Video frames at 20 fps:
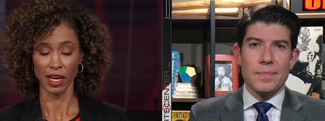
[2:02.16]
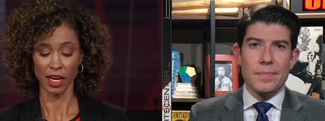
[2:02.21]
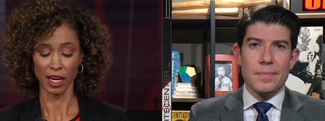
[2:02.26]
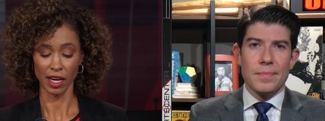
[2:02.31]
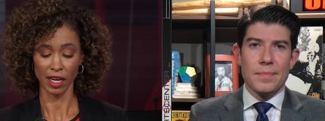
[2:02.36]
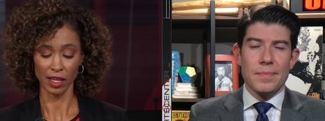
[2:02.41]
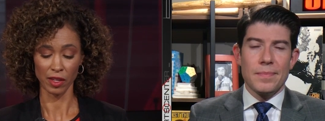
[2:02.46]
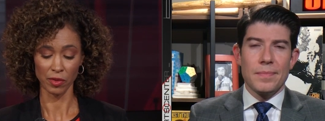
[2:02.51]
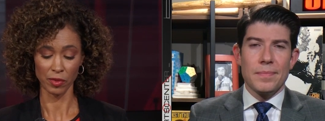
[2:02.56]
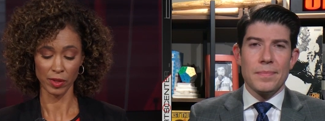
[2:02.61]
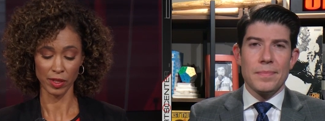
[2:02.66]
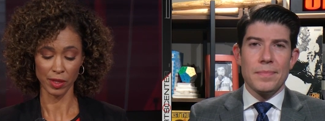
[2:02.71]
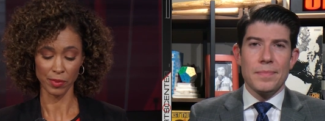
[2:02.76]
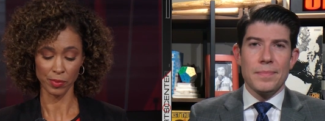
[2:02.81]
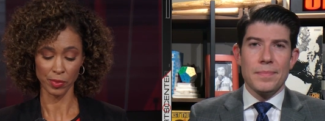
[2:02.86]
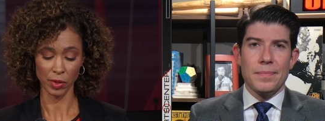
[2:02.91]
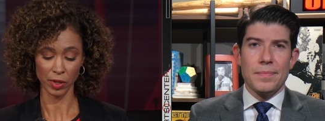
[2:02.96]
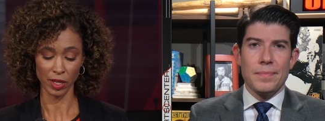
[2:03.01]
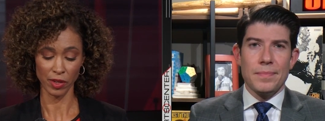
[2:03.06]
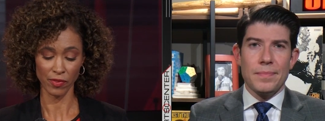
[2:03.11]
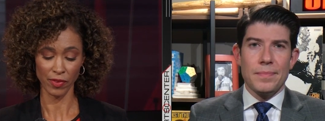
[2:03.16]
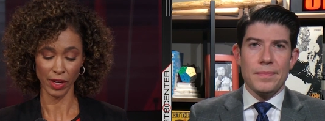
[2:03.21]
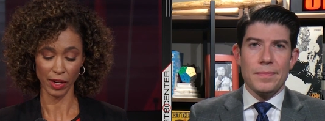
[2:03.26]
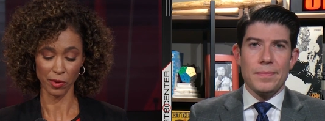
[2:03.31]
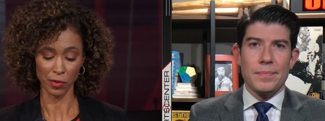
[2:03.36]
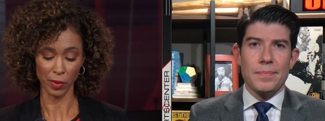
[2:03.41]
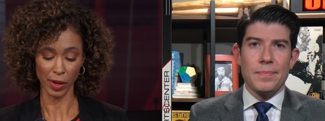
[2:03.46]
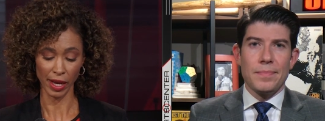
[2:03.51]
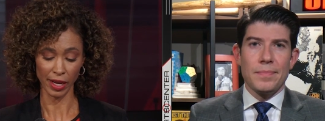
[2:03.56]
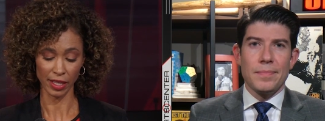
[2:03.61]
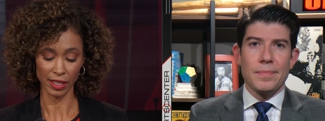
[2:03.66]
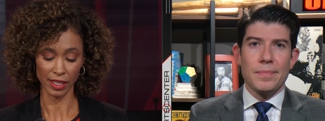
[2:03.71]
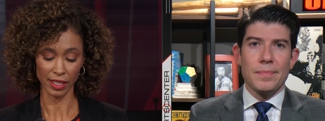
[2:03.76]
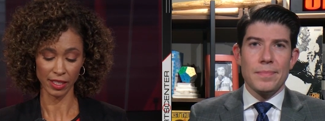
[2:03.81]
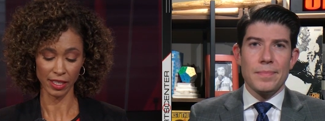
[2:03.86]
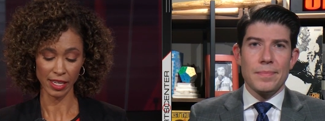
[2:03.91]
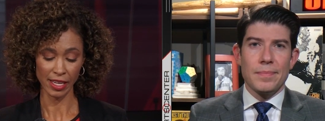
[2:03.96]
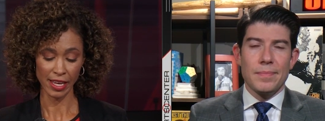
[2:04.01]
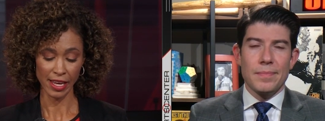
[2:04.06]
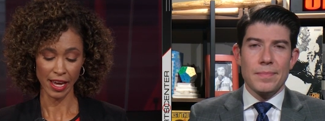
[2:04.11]
Speaker 1: uh, with Brodie Van
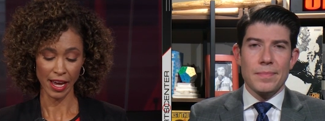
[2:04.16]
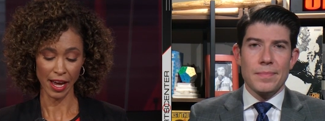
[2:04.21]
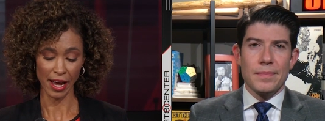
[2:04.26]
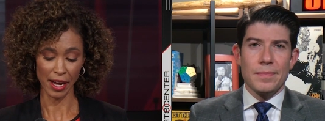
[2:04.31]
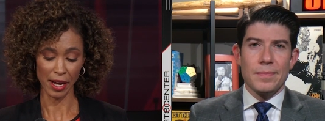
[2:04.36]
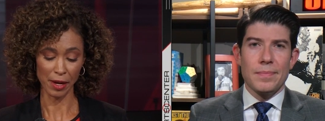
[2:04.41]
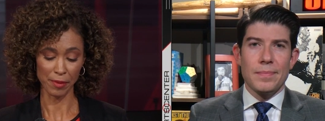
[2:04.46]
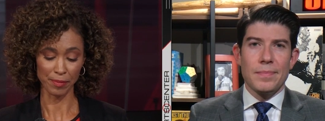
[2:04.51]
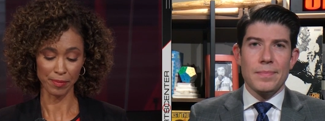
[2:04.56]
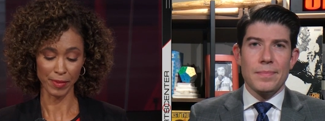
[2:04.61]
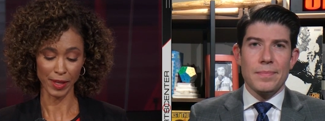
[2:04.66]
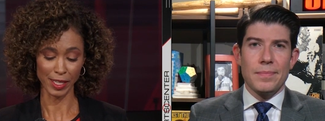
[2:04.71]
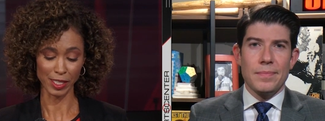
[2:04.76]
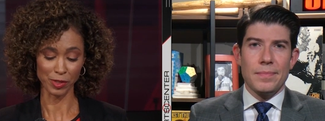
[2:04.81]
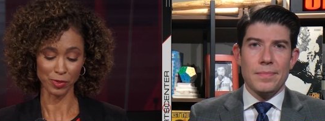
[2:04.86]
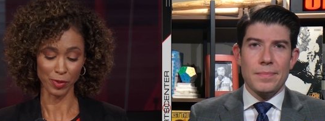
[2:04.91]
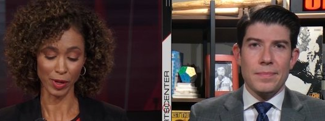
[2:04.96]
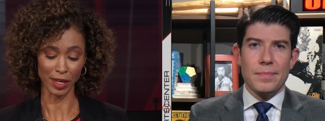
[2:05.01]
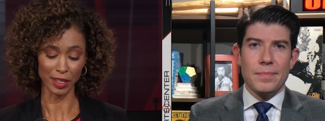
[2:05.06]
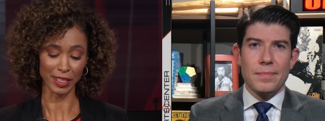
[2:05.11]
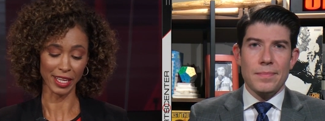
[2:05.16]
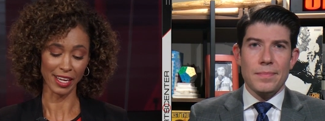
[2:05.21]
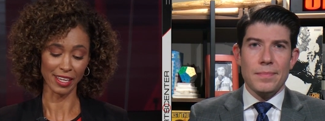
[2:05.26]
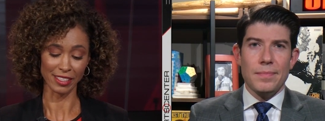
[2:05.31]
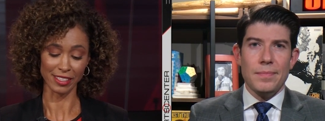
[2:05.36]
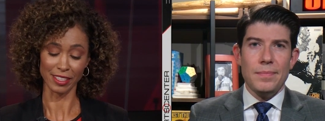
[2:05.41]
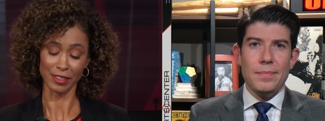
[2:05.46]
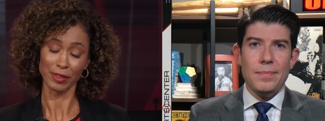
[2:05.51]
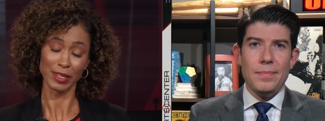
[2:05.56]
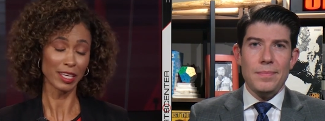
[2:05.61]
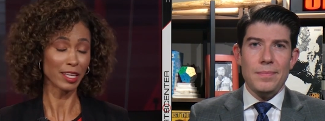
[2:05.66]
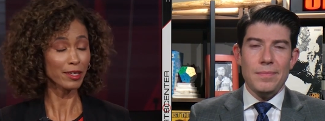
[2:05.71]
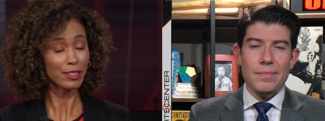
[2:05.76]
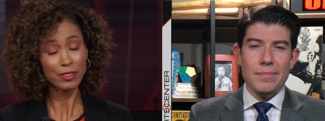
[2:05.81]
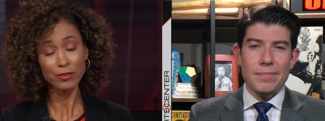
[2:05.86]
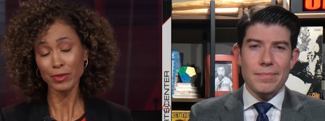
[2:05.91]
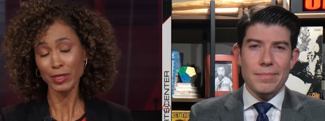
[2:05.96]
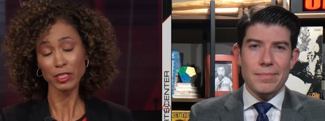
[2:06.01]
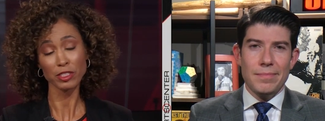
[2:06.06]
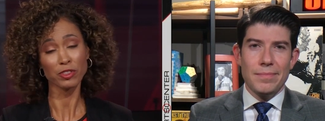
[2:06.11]
Wagenen um, as well as he,
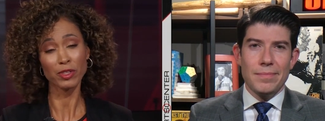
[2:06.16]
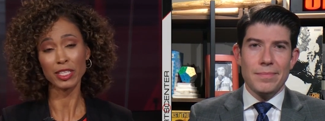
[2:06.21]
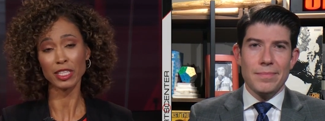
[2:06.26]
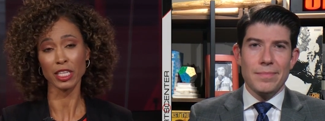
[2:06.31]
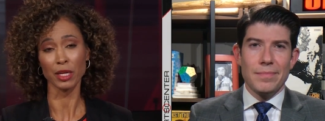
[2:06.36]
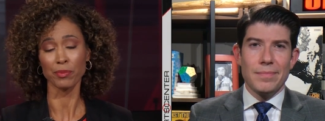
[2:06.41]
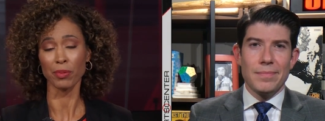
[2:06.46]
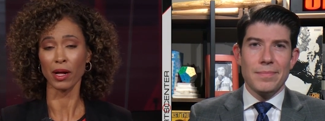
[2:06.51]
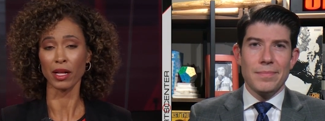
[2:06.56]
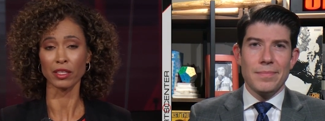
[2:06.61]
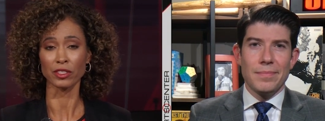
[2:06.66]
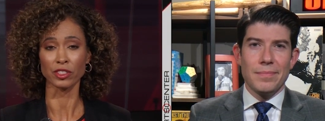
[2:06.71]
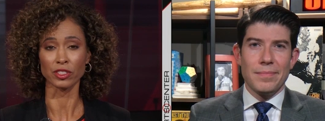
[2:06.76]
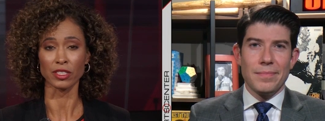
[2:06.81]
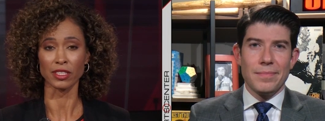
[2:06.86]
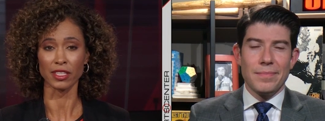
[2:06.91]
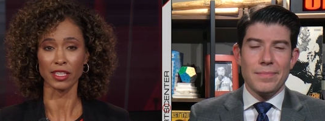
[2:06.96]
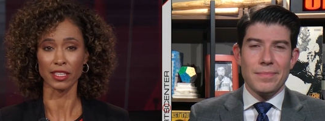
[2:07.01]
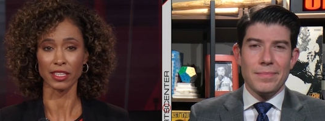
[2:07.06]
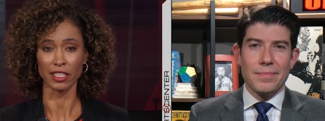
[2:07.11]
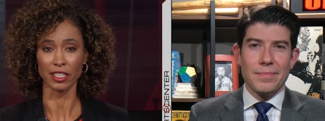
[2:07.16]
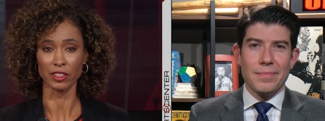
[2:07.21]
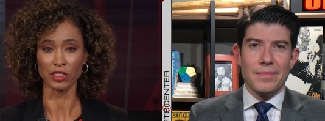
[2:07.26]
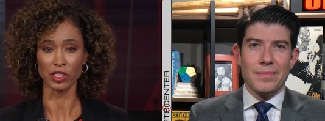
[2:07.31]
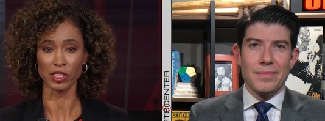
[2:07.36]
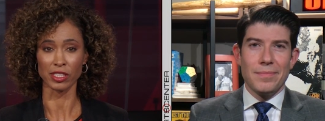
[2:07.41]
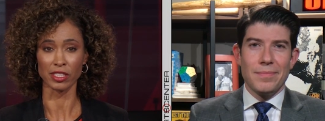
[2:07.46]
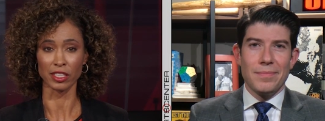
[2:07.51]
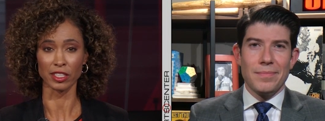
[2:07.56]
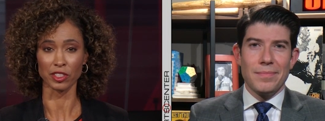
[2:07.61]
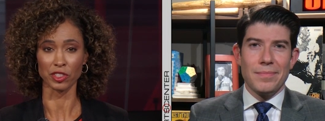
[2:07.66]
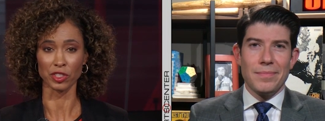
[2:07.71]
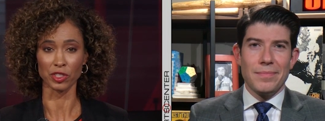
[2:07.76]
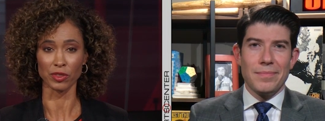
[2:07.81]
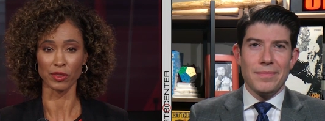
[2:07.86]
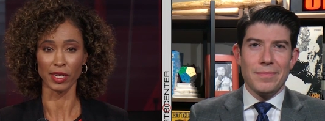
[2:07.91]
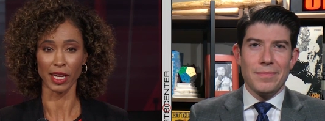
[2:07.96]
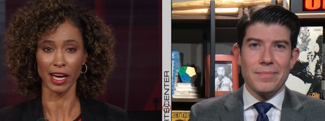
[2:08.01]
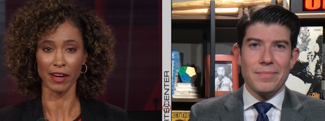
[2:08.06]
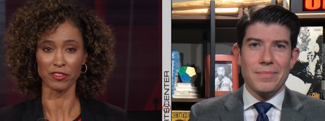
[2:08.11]
we just read the apology that he just
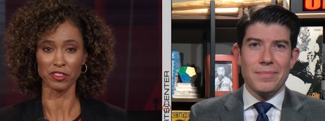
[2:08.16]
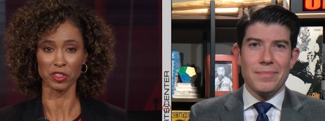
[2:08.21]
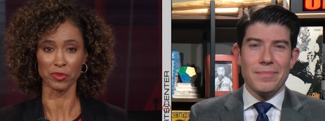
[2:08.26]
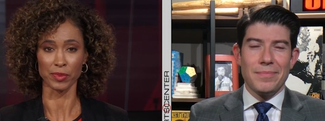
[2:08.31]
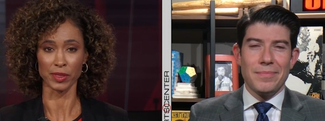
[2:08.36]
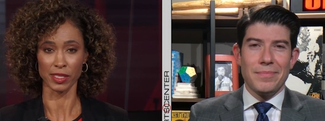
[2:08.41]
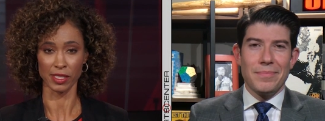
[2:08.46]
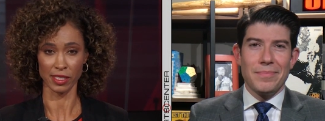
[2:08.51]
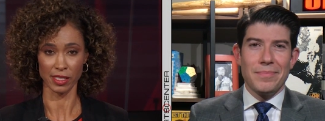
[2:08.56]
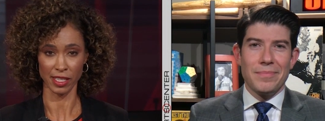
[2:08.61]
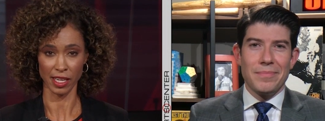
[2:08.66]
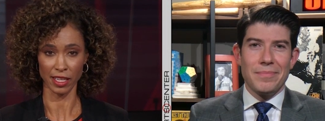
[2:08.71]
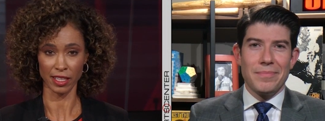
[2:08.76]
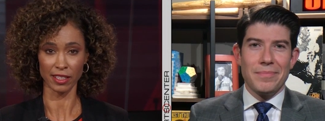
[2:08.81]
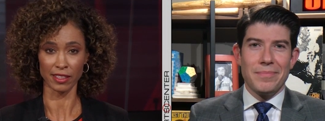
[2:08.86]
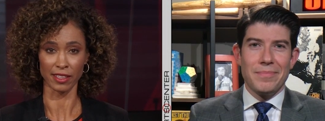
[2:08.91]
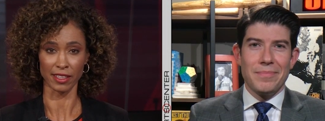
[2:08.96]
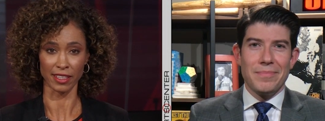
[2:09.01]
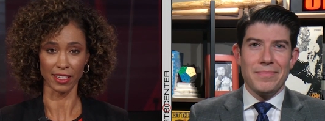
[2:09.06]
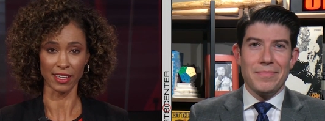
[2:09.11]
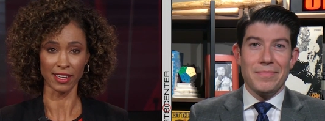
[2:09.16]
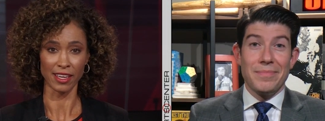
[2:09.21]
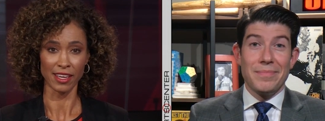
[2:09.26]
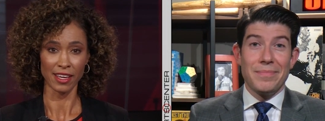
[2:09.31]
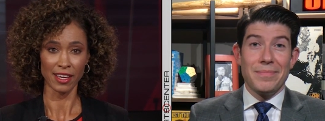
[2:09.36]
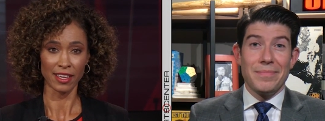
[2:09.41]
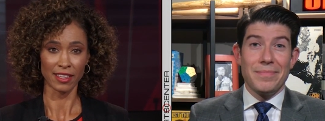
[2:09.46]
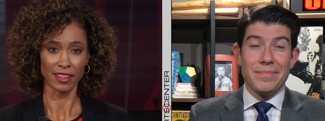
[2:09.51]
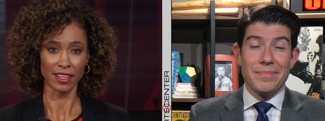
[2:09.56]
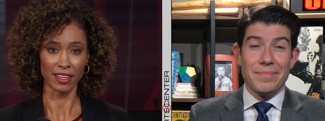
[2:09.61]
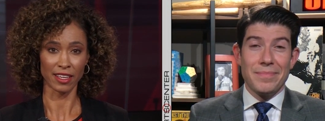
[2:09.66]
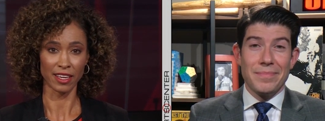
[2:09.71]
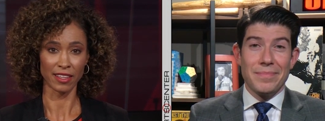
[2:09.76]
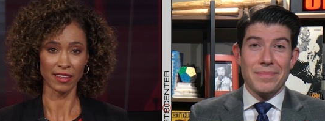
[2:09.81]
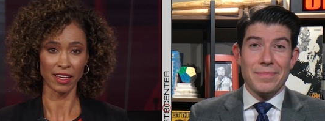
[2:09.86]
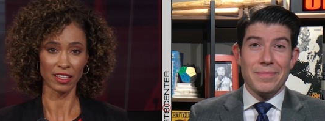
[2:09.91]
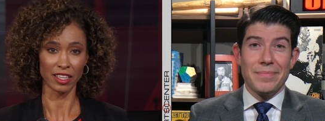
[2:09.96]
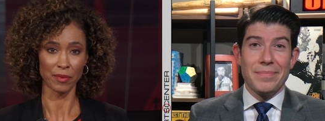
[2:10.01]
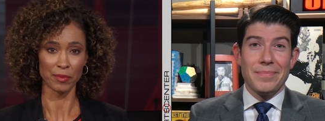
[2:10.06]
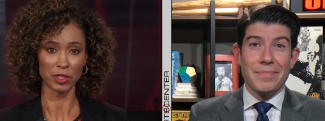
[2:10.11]
issued after mistakenly thinking
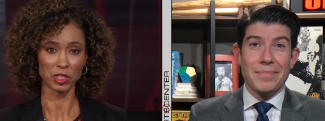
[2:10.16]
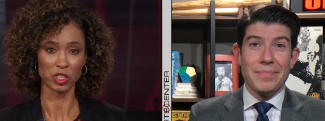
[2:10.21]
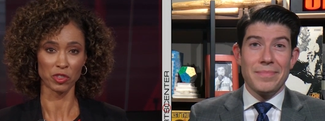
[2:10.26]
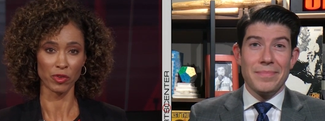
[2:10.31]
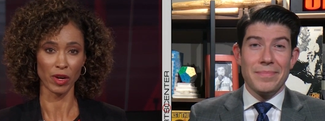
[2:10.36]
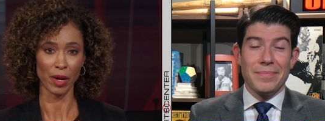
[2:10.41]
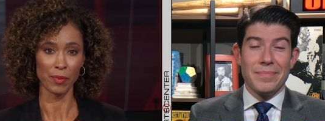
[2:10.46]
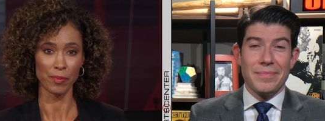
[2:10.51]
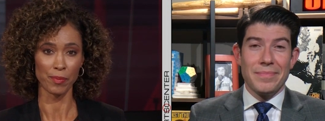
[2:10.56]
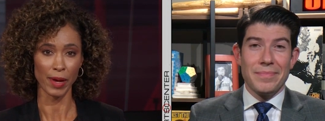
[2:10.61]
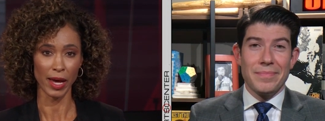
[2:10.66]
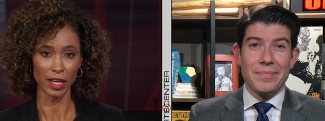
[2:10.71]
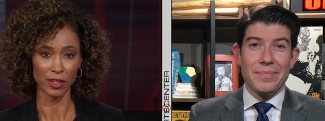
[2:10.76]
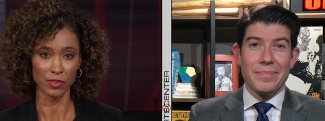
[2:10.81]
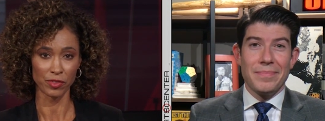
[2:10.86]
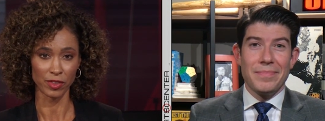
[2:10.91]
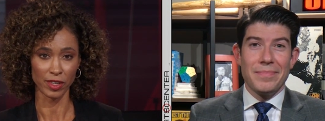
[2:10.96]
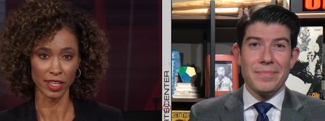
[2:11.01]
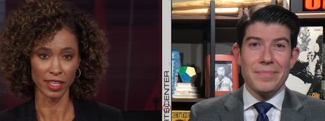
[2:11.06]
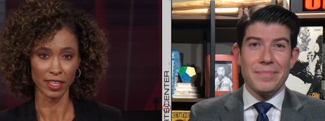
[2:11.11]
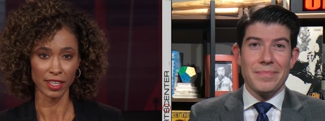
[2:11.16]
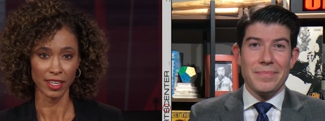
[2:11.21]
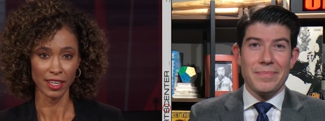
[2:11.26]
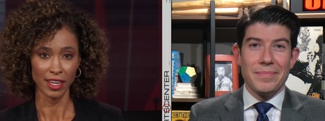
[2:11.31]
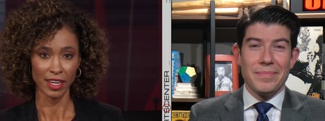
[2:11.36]
that Commissioner Rob Manfred